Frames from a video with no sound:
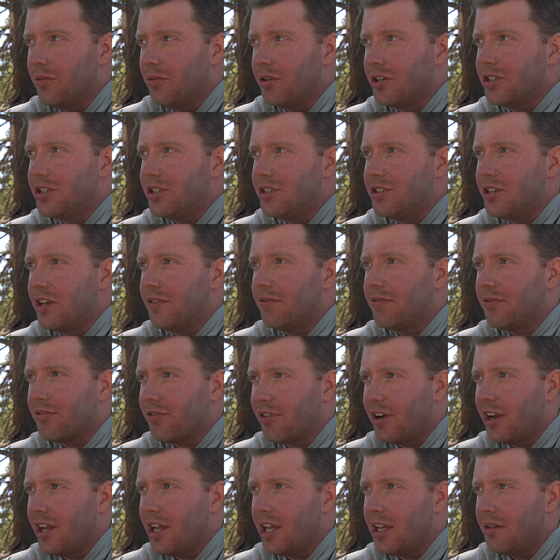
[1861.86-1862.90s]
which is a
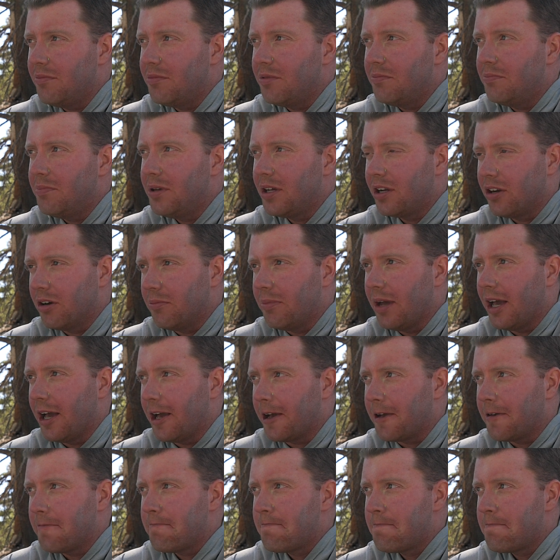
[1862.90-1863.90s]
framed, bigger bag.